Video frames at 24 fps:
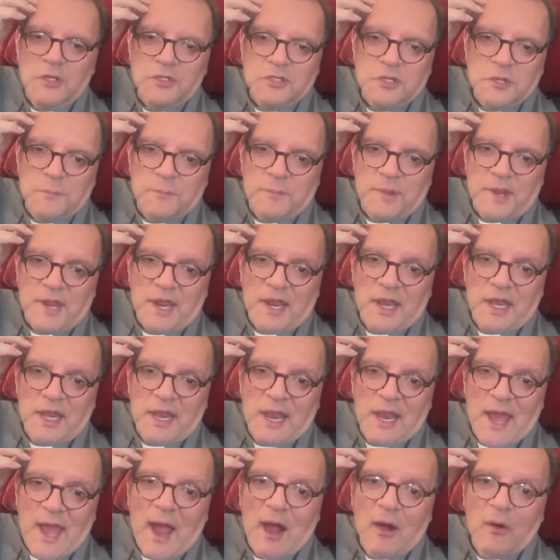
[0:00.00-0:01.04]
to be
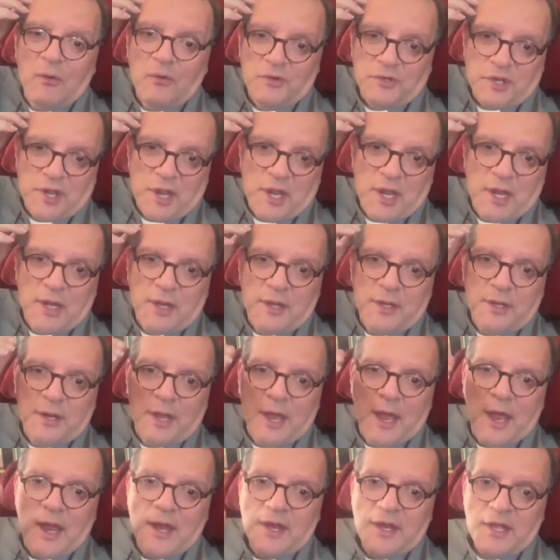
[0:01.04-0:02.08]
allowed in
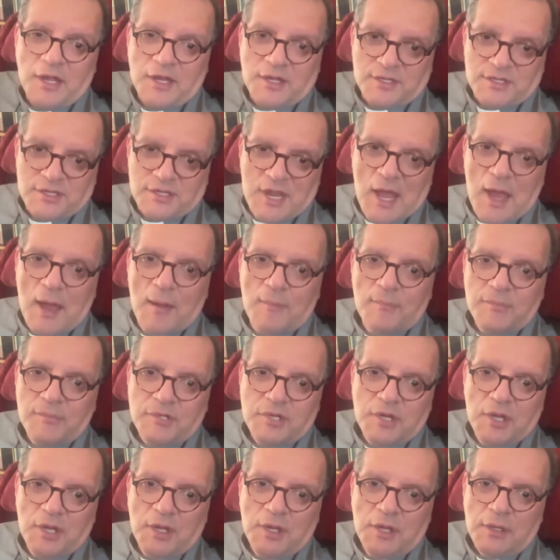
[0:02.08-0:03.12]
and
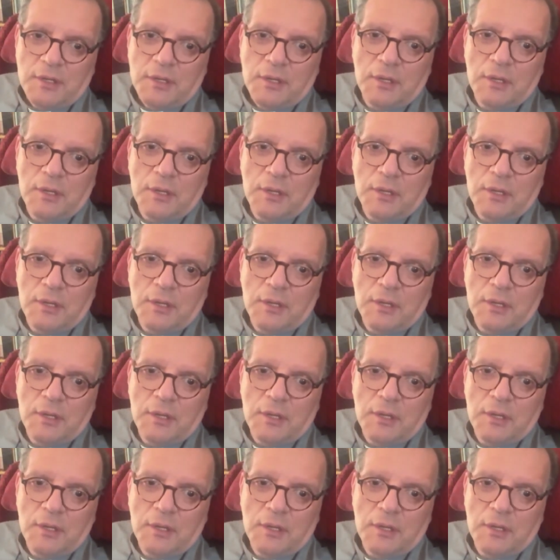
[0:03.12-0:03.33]
accepted